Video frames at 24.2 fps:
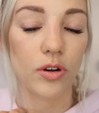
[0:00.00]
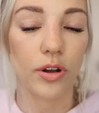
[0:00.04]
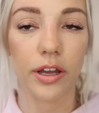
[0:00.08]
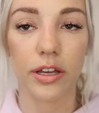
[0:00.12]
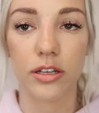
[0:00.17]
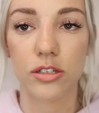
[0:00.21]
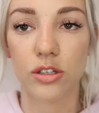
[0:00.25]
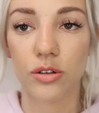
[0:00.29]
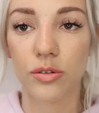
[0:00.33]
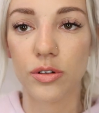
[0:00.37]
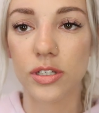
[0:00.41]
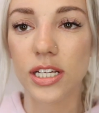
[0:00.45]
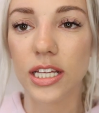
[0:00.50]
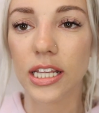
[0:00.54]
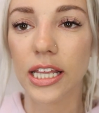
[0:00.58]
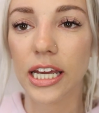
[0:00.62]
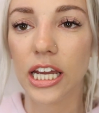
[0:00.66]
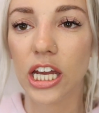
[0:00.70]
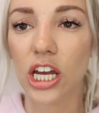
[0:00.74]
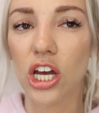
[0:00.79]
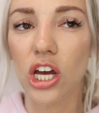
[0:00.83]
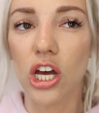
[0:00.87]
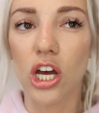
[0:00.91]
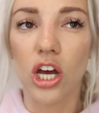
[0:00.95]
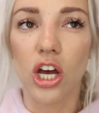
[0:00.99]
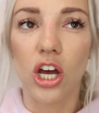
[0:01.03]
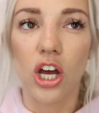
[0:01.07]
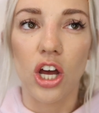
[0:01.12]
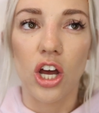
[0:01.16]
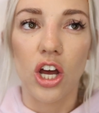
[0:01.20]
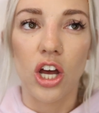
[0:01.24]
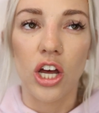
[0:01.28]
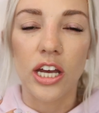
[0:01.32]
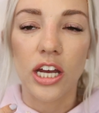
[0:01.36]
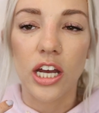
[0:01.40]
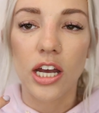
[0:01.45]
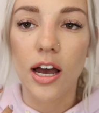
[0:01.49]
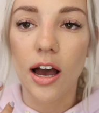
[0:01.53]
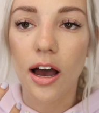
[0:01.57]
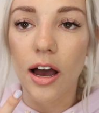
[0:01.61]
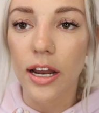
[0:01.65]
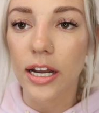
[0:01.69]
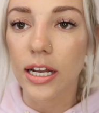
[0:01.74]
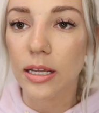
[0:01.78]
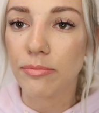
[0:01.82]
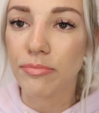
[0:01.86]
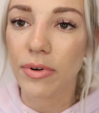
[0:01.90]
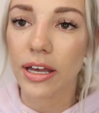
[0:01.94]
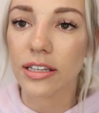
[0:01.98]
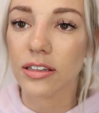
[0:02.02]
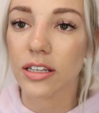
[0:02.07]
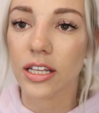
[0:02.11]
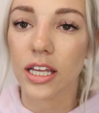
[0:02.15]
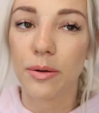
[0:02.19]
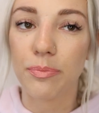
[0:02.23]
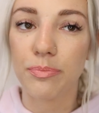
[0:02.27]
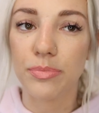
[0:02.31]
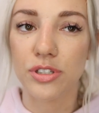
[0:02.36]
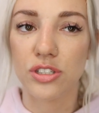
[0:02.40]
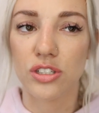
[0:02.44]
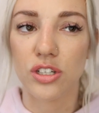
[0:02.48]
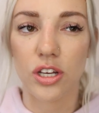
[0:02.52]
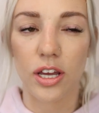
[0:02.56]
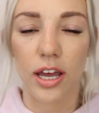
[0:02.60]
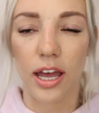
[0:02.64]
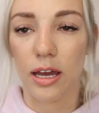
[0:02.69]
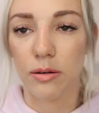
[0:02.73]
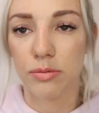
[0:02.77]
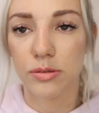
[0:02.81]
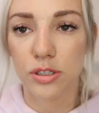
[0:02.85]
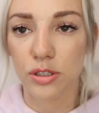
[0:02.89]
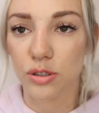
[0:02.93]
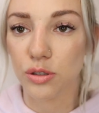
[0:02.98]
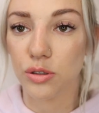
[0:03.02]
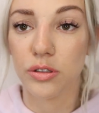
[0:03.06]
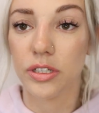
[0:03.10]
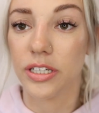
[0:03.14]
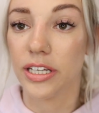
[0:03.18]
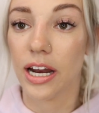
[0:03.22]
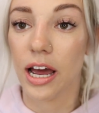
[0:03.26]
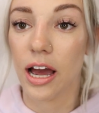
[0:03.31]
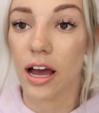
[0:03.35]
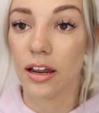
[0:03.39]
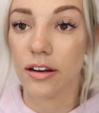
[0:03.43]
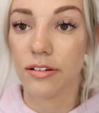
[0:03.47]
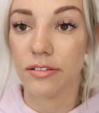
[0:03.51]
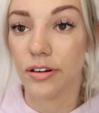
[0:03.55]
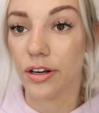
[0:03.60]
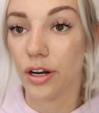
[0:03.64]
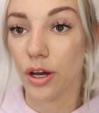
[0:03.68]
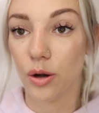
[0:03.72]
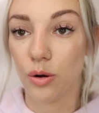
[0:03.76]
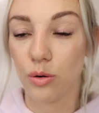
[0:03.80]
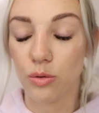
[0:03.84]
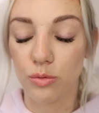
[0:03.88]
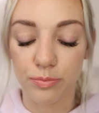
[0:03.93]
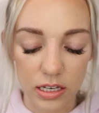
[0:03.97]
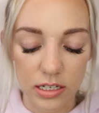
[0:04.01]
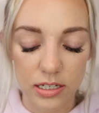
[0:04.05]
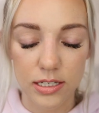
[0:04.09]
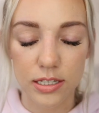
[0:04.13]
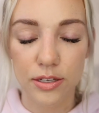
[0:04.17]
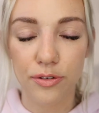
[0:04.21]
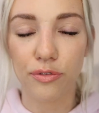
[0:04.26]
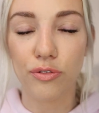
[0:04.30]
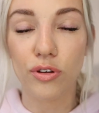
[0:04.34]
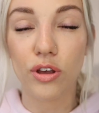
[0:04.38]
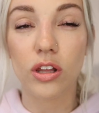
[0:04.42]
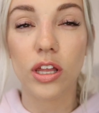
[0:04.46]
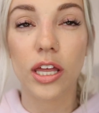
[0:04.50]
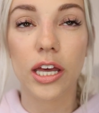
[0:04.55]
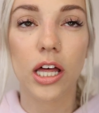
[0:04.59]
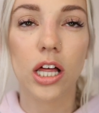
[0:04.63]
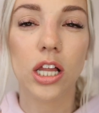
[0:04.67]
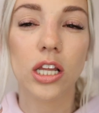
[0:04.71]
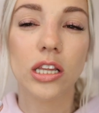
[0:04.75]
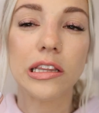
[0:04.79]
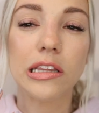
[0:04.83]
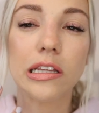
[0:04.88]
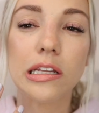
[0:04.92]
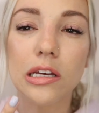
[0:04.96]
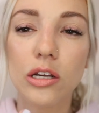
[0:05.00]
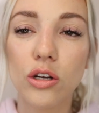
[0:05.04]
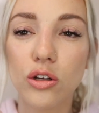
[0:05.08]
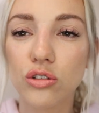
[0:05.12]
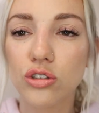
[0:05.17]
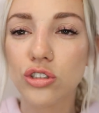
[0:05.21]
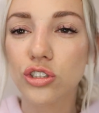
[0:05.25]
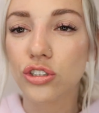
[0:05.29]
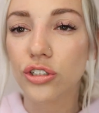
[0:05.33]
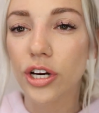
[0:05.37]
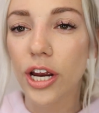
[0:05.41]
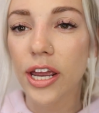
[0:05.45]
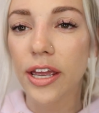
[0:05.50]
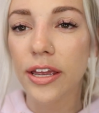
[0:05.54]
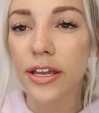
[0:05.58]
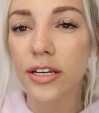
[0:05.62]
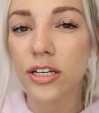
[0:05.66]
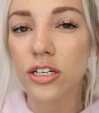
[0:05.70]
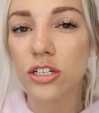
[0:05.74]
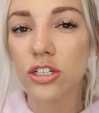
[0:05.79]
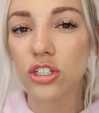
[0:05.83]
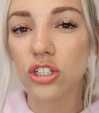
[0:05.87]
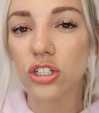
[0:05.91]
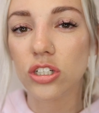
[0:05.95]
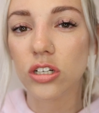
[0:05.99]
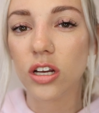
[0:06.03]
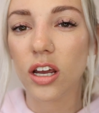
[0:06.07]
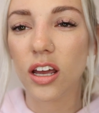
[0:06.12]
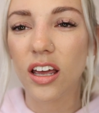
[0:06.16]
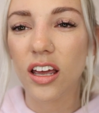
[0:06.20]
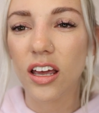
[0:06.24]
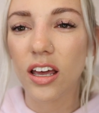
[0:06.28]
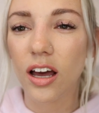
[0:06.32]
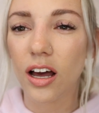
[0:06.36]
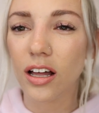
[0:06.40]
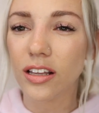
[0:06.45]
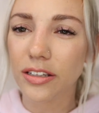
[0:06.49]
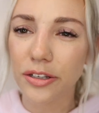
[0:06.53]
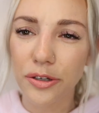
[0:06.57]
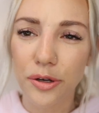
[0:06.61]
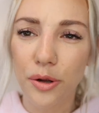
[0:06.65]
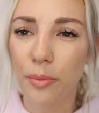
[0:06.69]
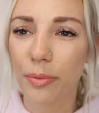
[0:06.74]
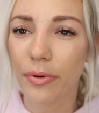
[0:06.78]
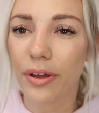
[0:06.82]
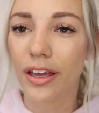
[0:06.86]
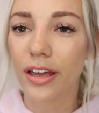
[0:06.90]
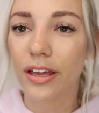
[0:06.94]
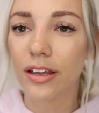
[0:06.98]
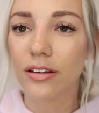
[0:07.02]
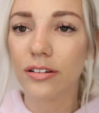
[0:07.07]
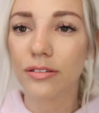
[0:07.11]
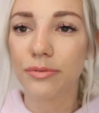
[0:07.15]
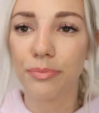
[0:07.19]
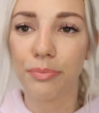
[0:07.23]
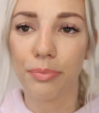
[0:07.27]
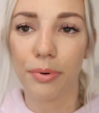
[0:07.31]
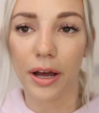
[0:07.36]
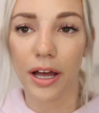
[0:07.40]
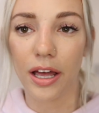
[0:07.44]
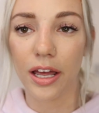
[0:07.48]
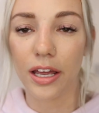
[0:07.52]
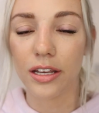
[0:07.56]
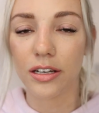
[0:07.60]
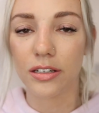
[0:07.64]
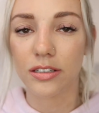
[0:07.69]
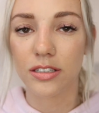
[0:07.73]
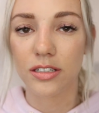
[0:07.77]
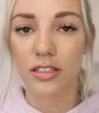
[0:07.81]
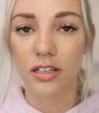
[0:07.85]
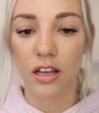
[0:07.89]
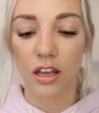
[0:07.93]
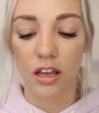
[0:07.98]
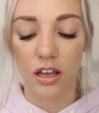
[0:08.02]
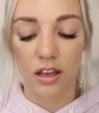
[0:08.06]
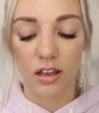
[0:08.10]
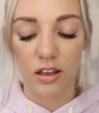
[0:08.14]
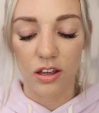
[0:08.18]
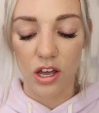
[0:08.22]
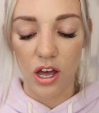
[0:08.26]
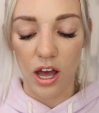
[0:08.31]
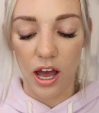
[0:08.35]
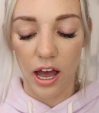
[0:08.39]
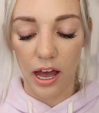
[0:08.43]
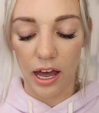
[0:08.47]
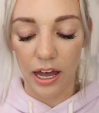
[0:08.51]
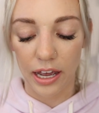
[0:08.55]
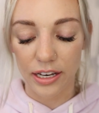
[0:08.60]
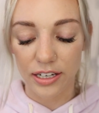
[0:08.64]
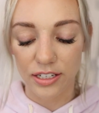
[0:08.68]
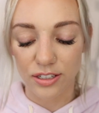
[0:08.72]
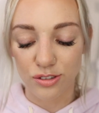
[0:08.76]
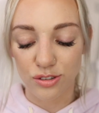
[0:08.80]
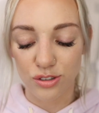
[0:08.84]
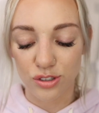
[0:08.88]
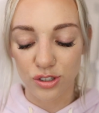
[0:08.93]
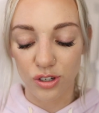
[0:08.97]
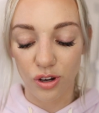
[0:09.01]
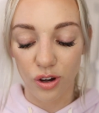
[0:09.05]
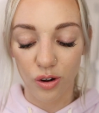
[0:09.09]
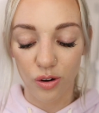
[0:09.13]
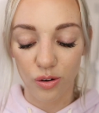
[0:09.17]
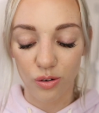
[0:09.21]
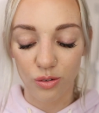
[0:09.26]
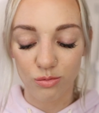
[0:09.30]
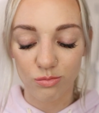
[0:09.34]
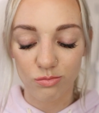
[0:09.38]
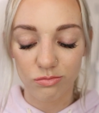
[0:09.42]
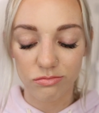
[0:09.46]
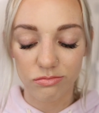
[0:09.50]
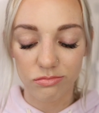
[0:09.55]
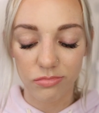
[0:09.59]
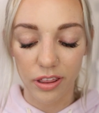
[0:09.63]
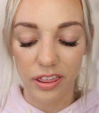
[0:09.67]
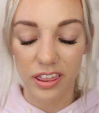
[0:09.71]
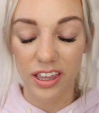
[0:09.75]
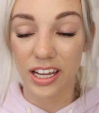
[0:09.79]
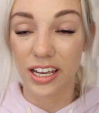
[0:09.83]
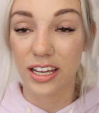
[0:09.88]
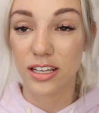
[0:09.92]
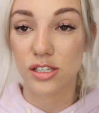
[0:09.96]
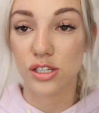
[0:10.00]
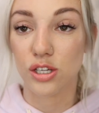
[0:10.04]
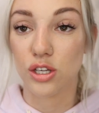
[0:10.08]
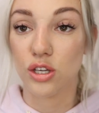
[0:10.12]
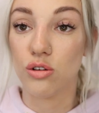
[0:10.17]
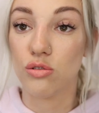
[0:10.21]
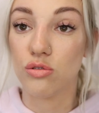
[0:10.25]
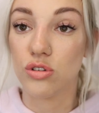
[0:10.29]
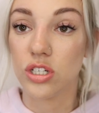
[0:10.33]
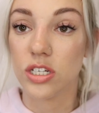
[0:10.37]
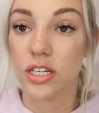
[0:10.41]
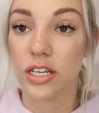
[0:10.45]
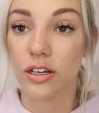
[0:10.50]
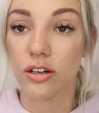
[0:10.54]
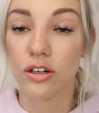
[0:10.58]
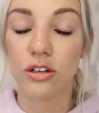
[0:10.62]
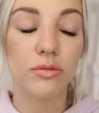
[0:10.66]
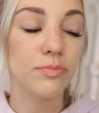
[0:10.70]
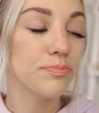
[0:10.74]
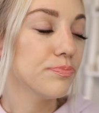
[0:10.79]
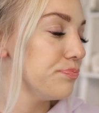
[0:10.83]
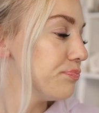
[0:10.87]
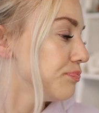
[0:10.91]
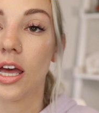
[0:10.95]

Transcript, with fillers: Okay, so is it like cutting my lips? Absolutely not. No. Does it feel like a little strange? A little bit, but I don't think it's a huge deal.